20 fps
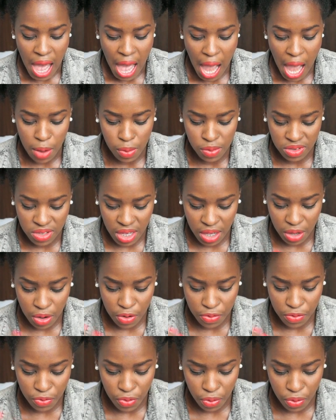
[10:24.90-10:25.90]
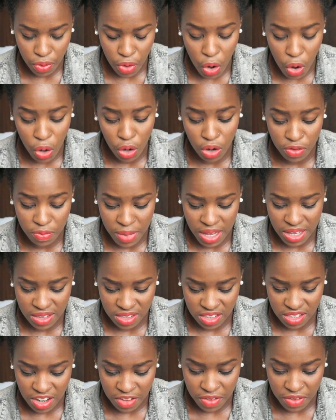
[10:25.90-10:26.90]
I would take off all of my
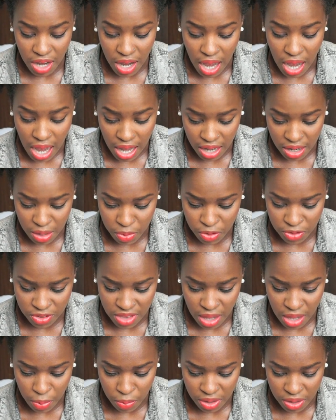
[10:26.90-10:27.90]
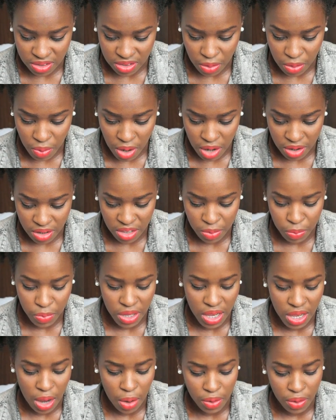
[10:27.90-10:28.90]
stuffed animals that were surrounding
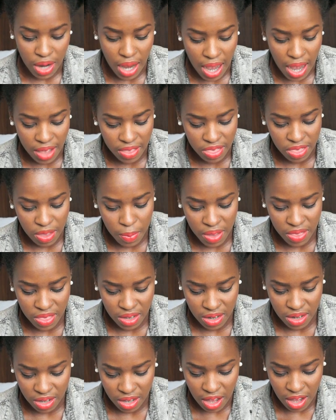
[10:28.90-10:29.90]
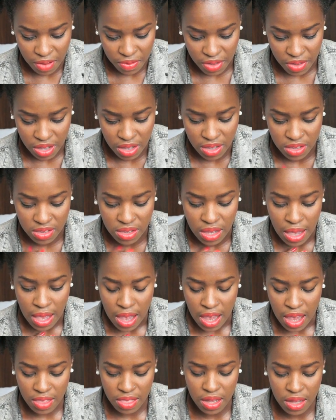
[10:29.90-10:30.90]
me. I would hide them under the covers,
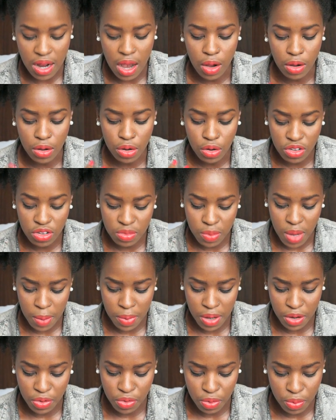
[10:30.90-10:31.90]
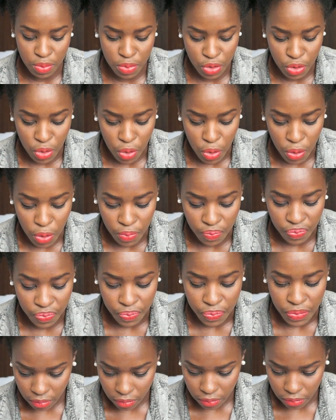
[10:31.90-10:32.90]
and then I'll close my bedroom door,
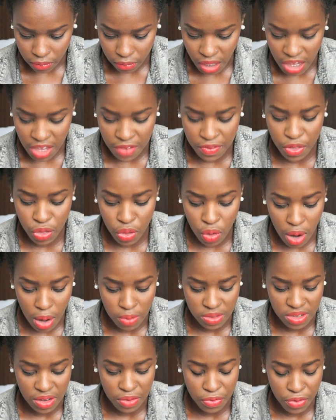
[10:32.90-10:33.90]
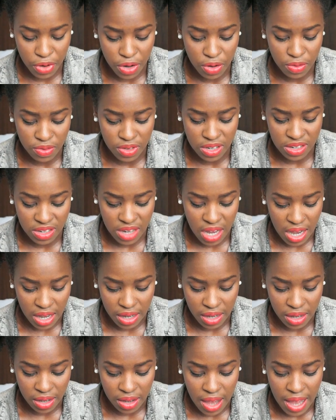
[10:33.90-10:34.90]
even though I was afraid of the dark.
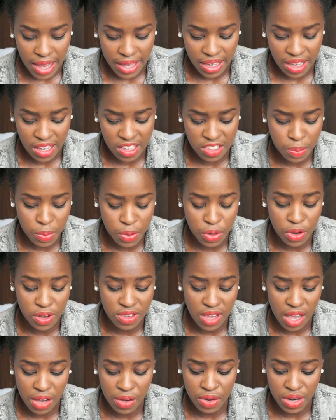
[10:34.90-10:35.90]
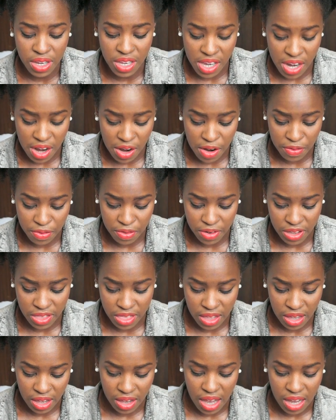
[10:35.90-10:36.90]
I guess because I could hear
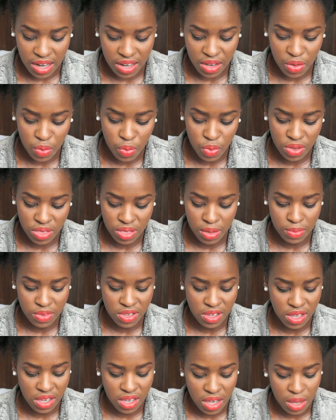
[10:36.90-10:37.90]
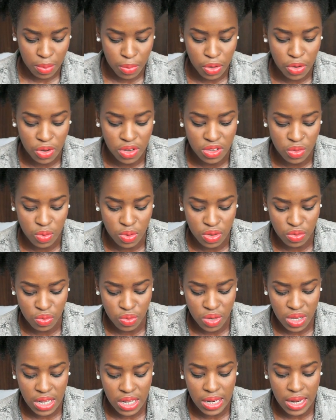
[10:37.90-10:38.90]
everything, I didn't want them to hear because it was
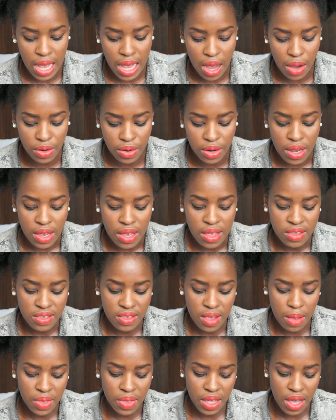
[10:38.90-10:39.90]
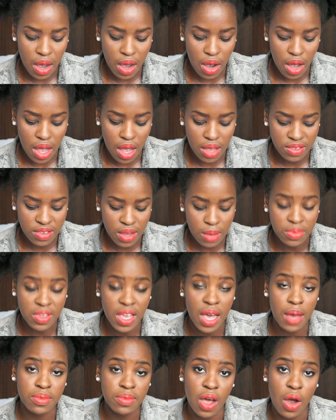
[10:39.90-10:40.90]
really loud.
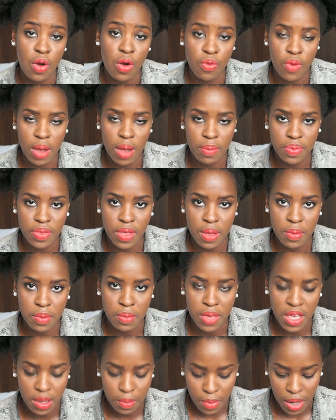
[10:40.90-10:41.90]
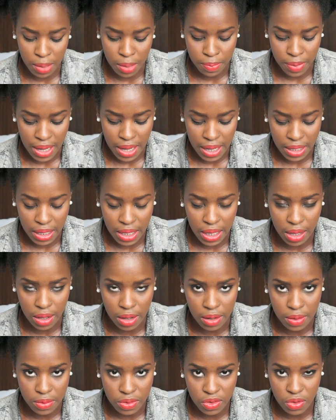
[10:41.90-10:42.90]
Sometimes I'll wrap them in my
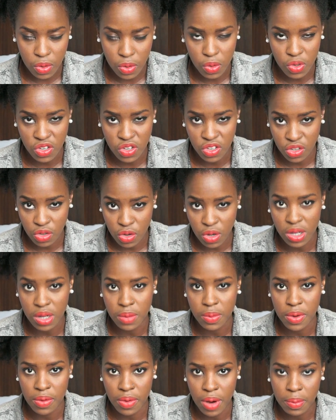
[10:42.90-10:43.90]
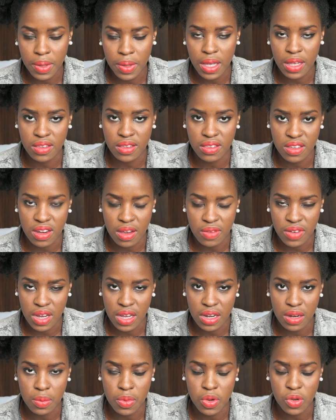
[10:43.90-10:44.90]
blanket. So she's talking about wrapping her stuffed
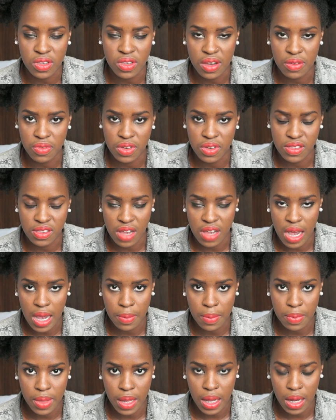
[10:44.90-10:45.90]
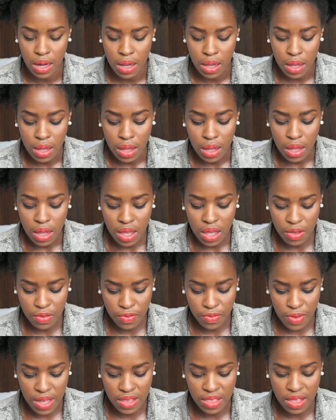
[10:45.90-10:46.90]
animals every time that her
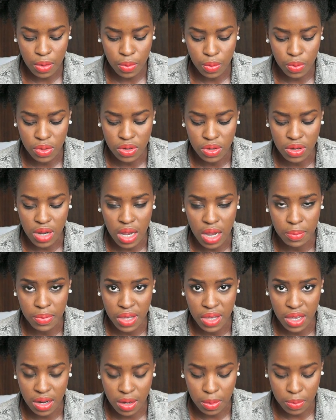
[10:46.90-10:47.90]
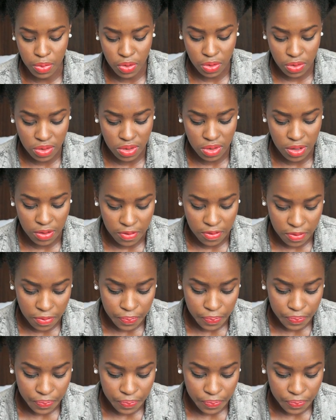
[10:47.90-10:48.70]
father would get abusive.